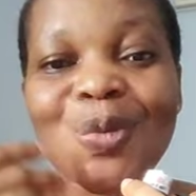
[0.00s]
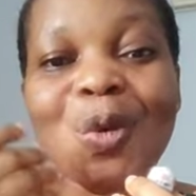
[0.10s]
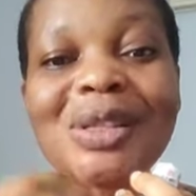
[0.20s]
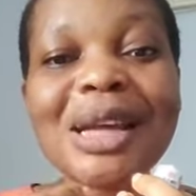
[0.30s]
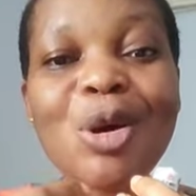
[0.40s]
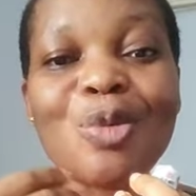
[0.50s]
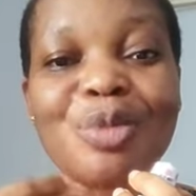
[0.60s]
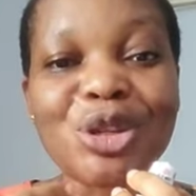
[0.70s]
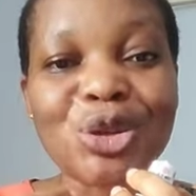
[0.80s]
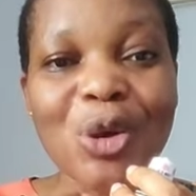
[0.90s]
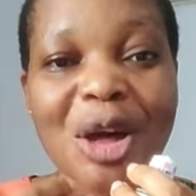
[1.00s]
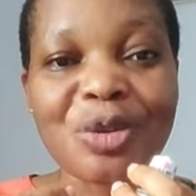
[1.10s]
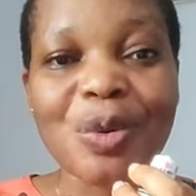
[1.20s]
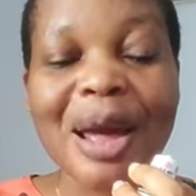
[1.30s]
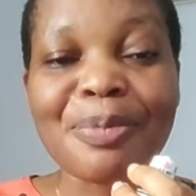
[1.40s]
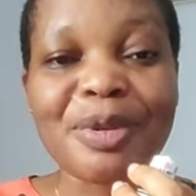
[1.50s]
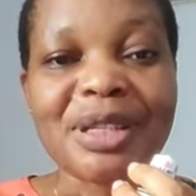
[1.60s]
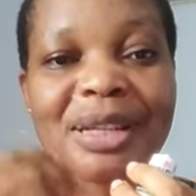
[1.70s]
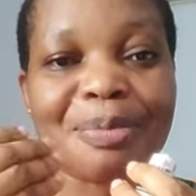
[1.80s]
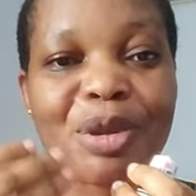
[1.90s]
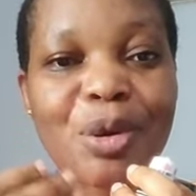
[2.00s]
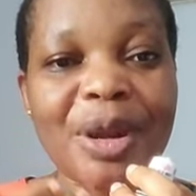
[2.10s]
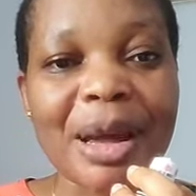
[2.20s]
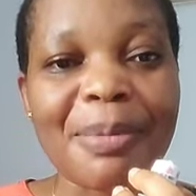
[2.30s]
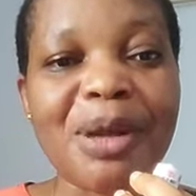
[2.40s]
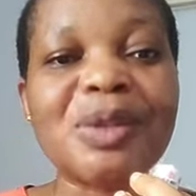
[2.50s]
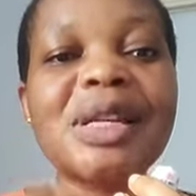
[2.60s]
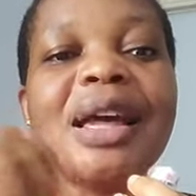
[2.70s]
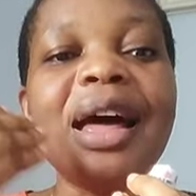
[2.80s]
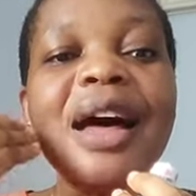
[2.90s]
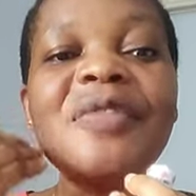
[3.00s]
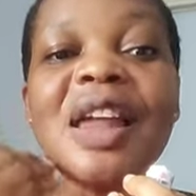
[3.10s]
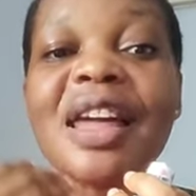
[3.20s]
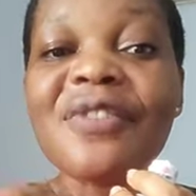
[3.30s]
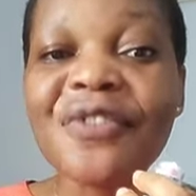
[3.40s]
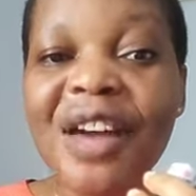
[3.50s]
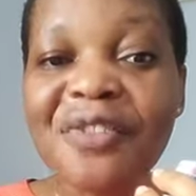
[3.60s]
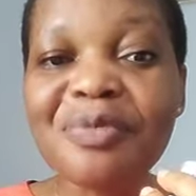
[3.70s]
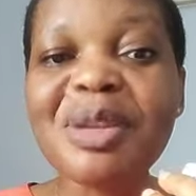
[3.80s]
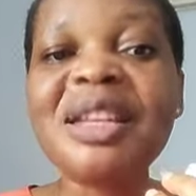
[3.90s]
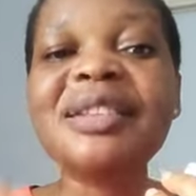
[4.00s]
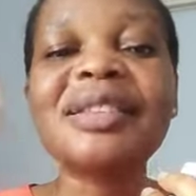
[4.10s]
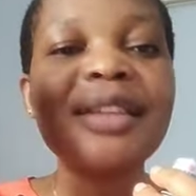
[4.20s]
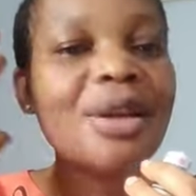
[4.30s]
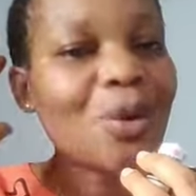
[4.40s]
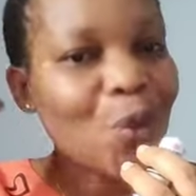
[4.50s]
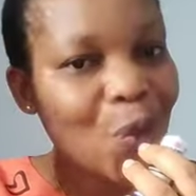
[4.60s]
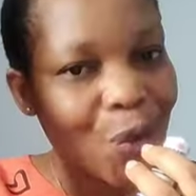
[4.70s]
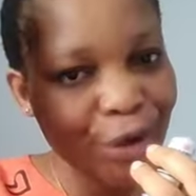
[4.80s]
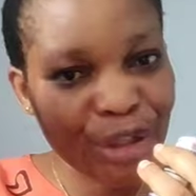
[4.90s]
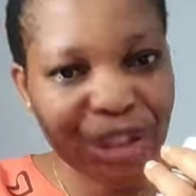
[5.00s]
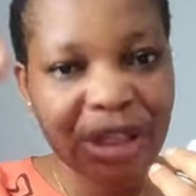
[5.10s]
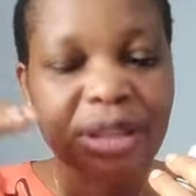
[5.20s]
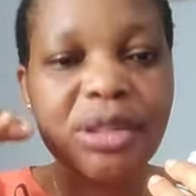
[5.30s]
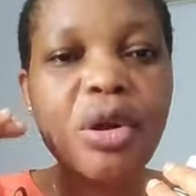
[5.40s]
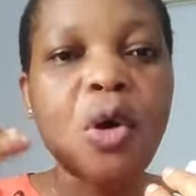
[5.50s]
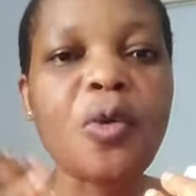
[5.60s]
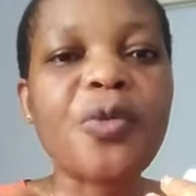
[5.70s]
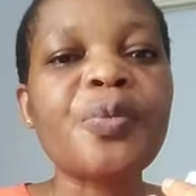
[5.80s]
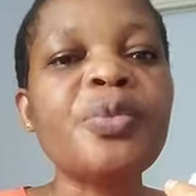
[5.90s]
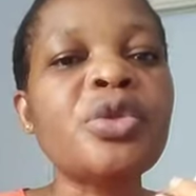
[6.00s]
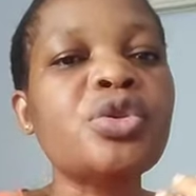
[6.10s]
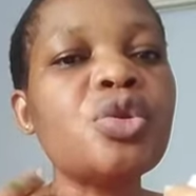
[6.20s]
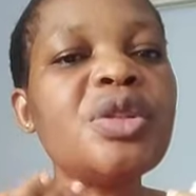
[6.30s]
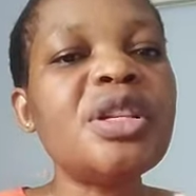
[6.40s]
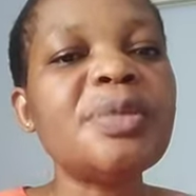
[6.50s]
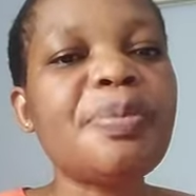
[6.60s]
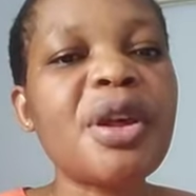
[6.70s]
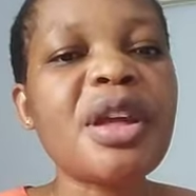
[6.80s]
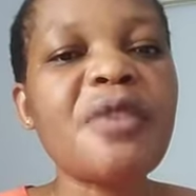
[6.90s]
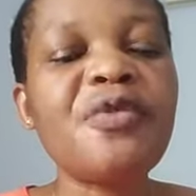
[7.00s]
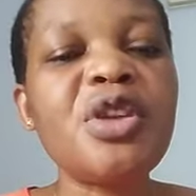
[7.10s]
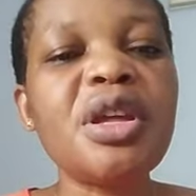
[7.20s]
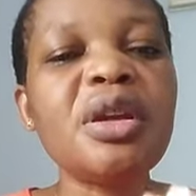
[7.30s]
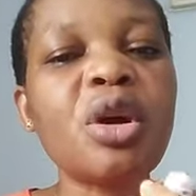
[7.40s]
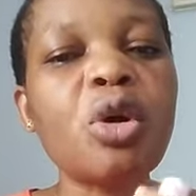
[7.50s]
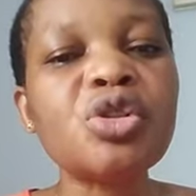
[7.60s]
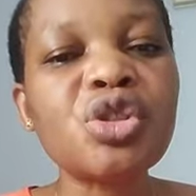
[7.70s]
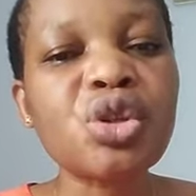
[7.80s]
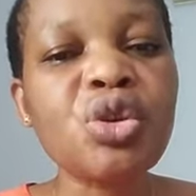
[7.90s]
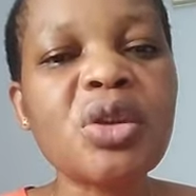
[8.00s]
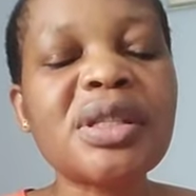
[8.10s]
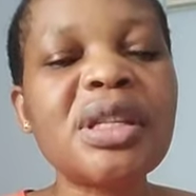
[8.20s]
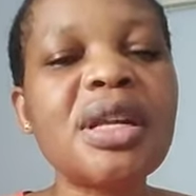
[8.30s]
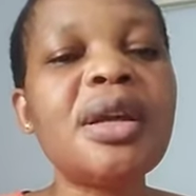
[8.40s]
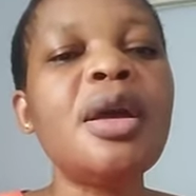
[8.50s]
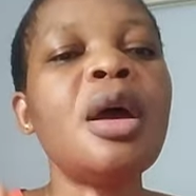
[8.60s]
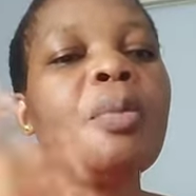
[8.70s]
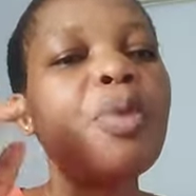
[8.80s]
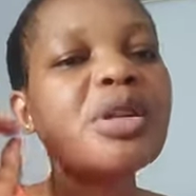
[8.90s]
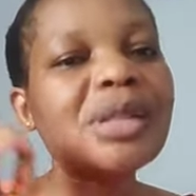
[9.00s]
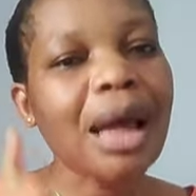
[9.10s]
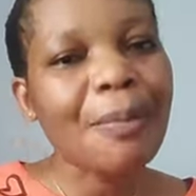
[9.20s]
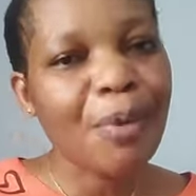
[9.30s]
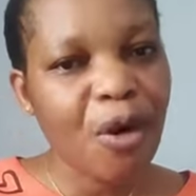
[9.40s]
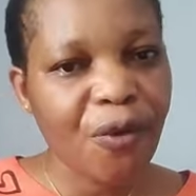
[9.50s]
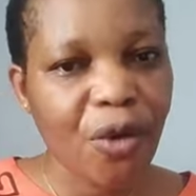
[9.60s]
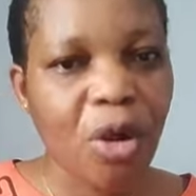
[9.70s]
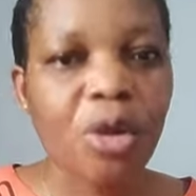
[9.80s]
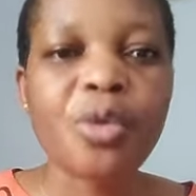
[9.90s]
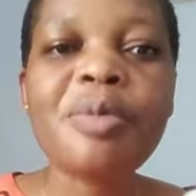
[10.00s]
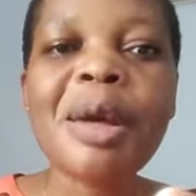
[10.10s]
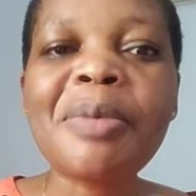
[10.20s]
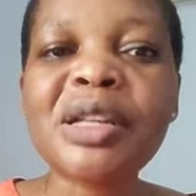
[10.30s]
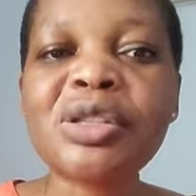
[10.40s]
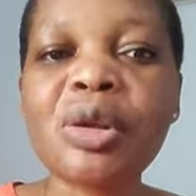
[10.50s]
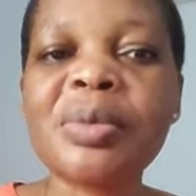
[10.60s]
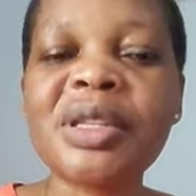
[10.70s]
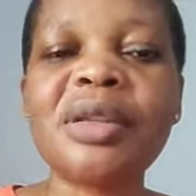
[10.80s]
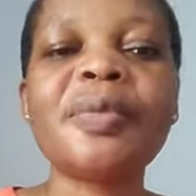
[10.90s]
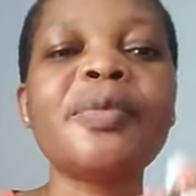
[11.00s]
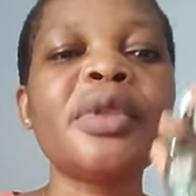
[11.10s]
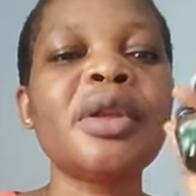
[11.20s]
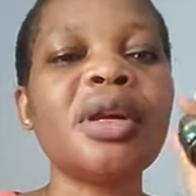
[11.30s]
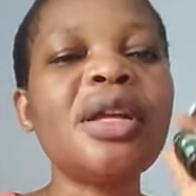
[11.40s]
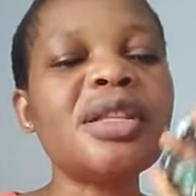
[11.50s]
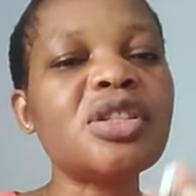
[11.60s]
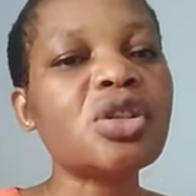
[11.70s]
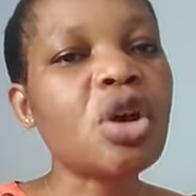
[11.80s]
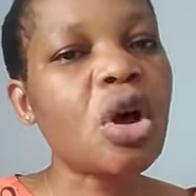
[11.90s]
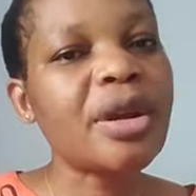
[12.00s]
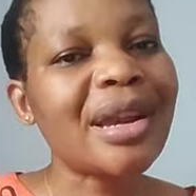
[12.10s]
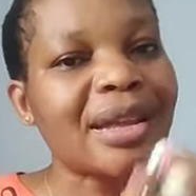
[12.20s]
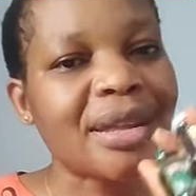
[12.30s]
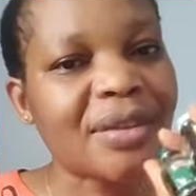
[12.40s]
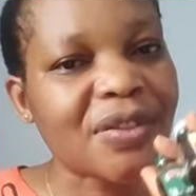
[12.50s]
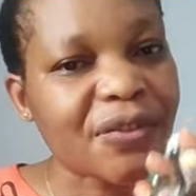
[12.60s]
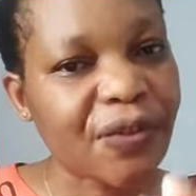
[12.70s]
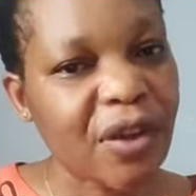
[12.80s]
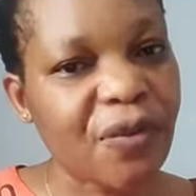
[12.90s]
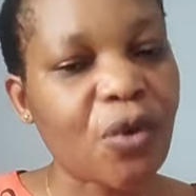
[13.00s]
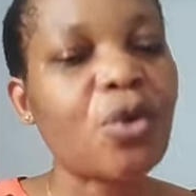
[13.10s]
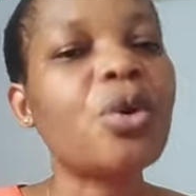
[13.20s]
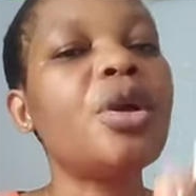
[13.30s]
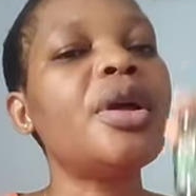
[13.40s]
water or mixture, how do I put it, and be going about. After like 5 minutes, wash it off. Do this prayerfully, continuously, but above all, remember something. It is God that gives favor.